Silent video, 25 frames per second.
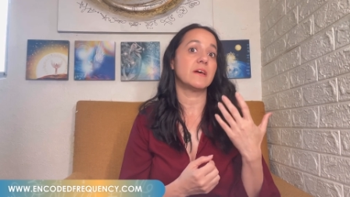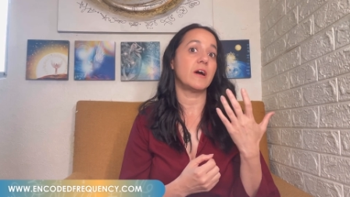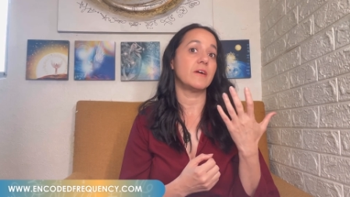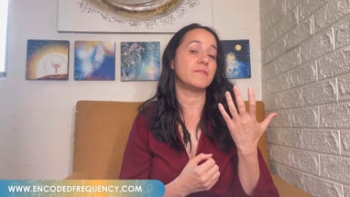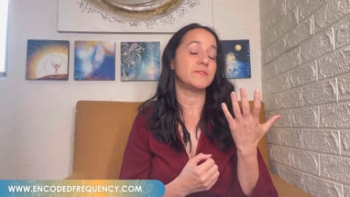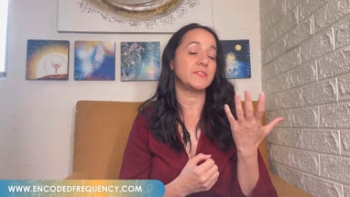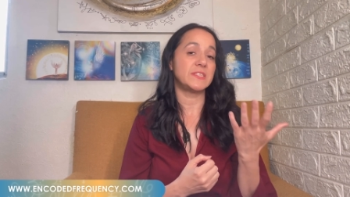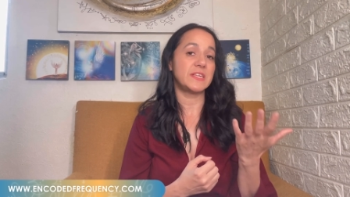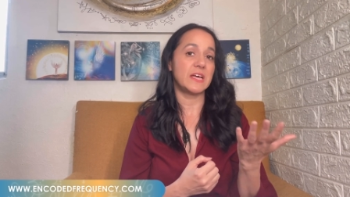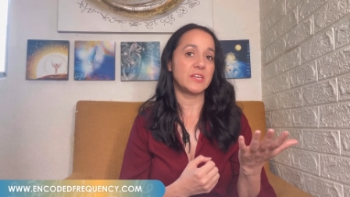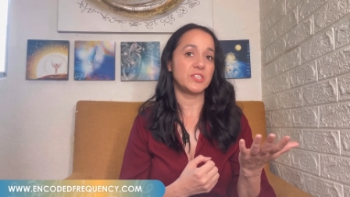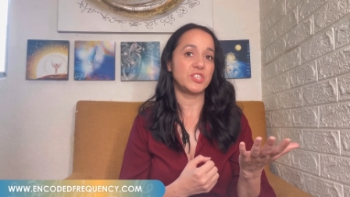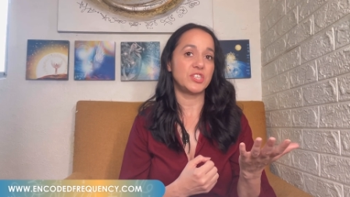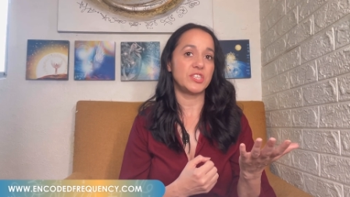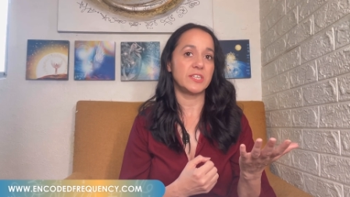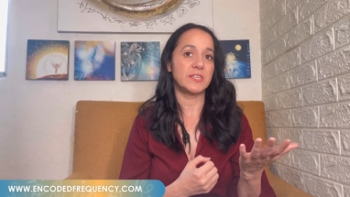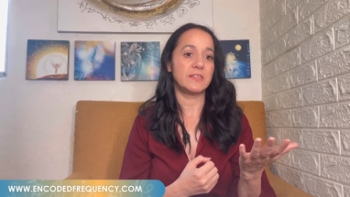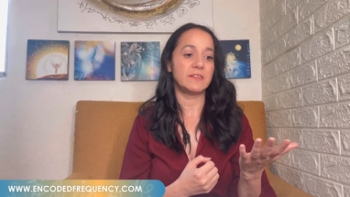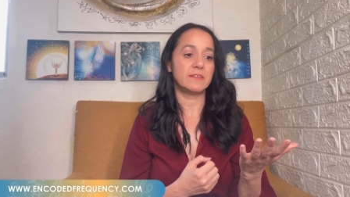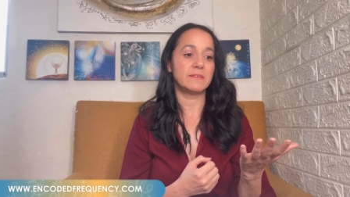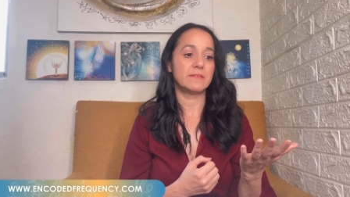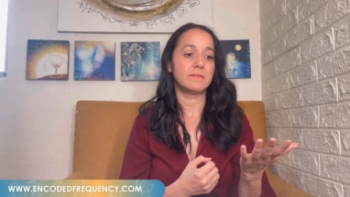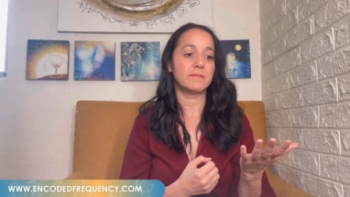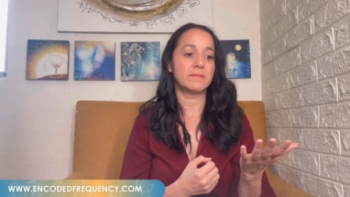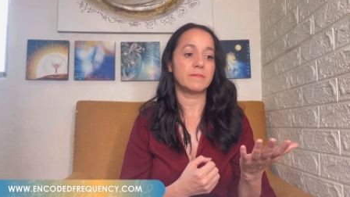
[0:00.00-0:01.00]

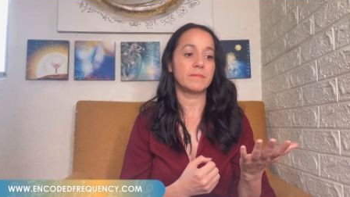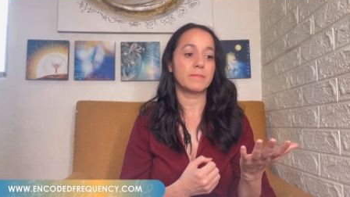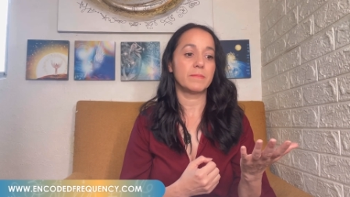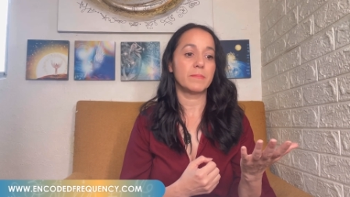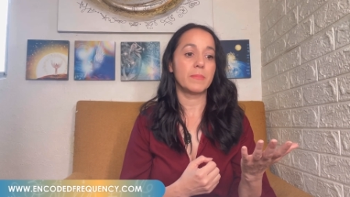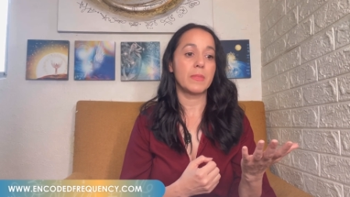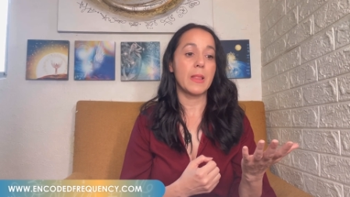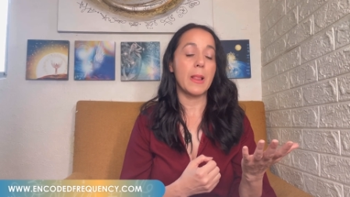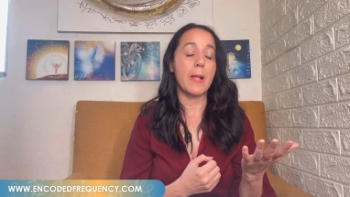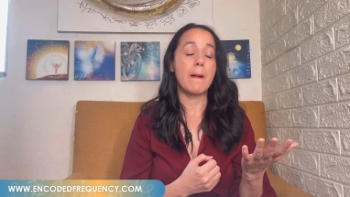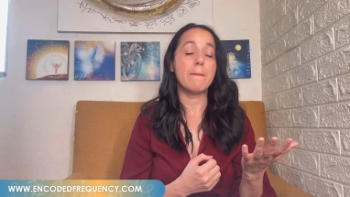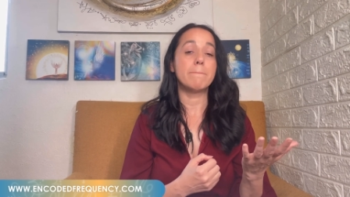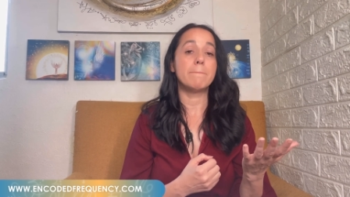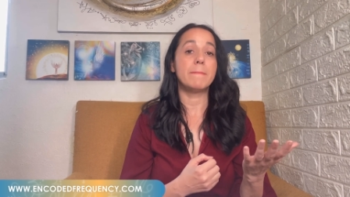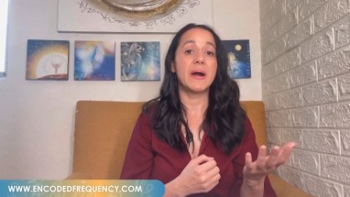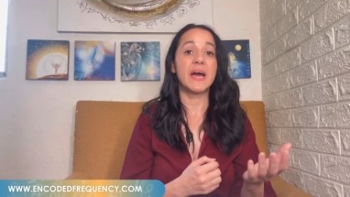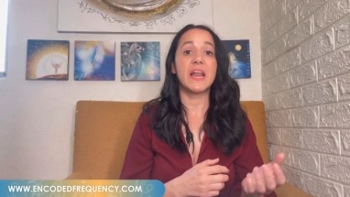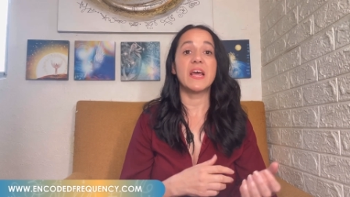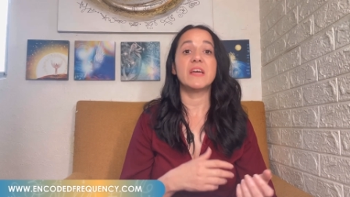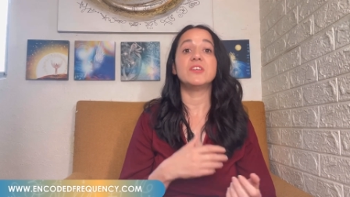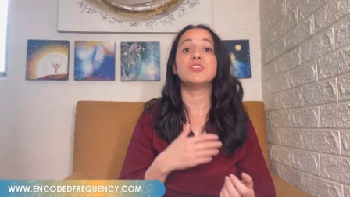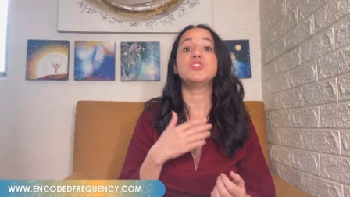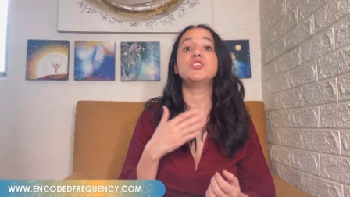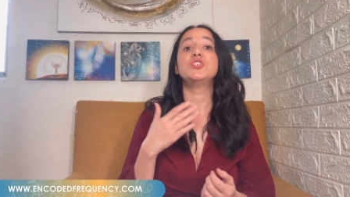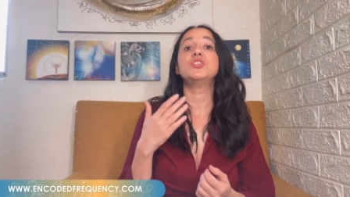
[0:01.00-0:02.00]
obsession, but
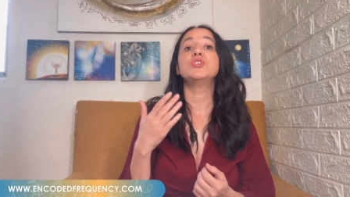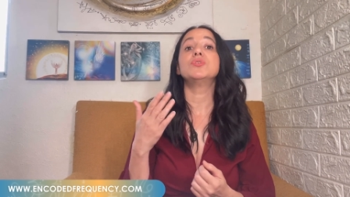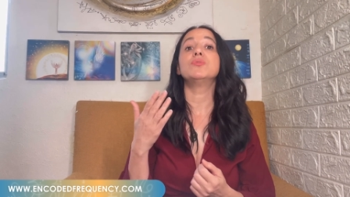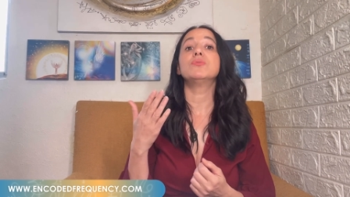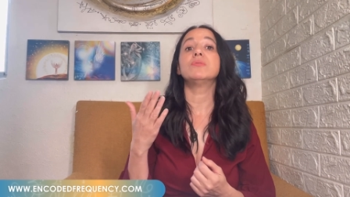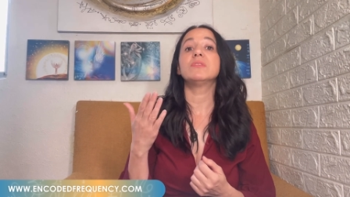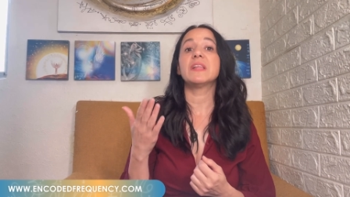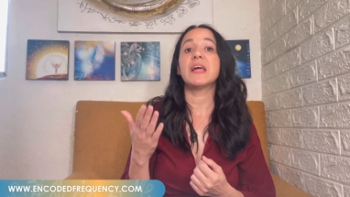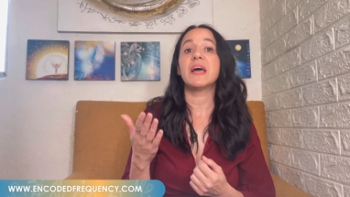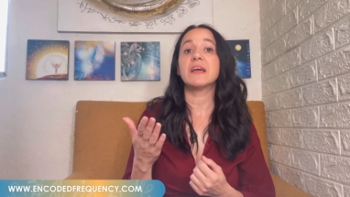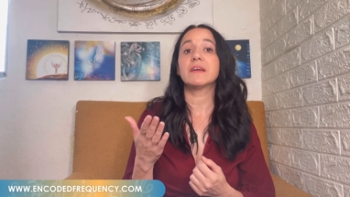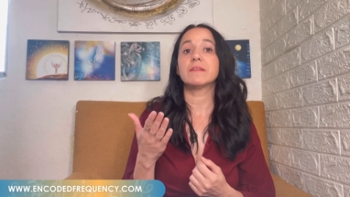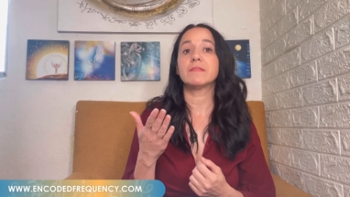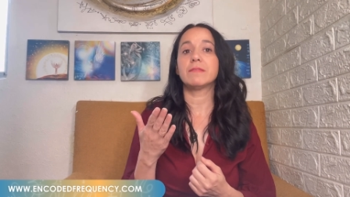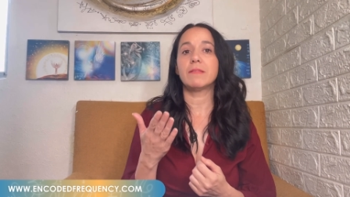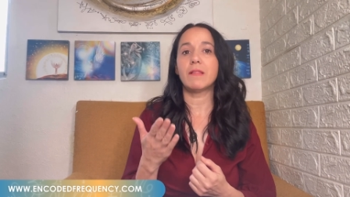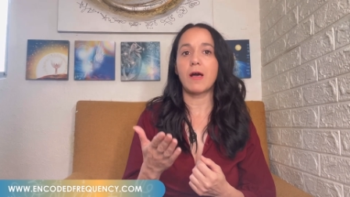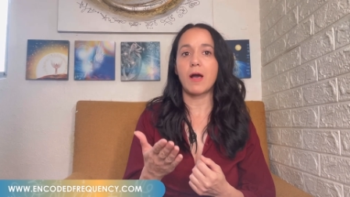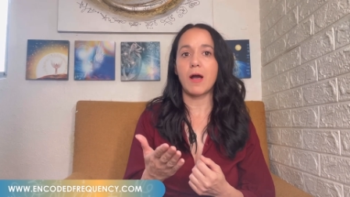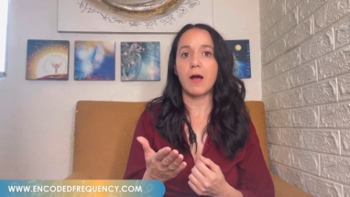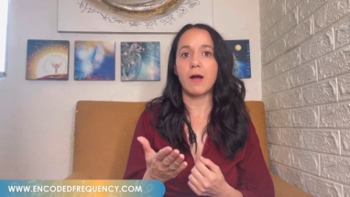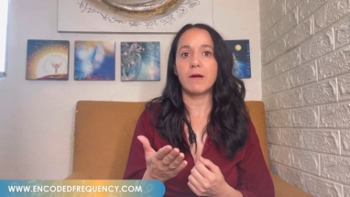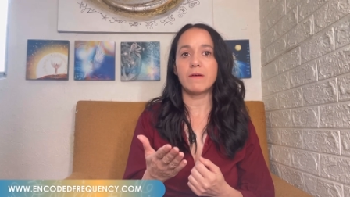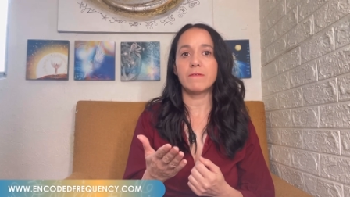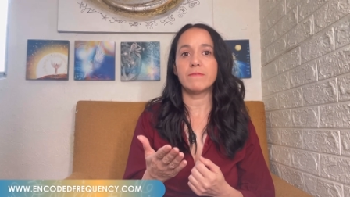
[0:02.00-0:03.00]
I do like
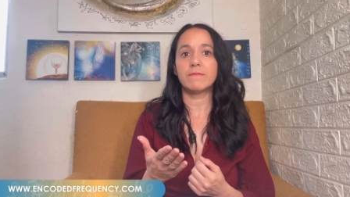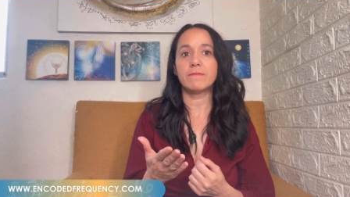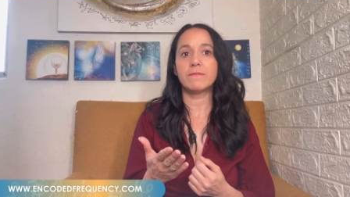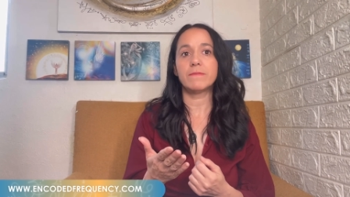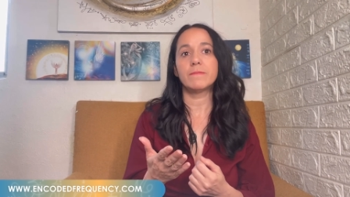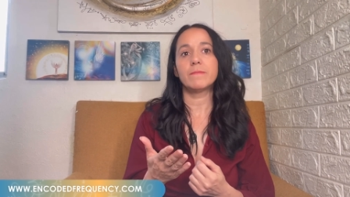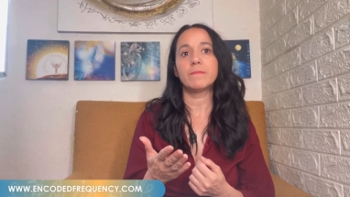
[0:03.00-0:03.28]
love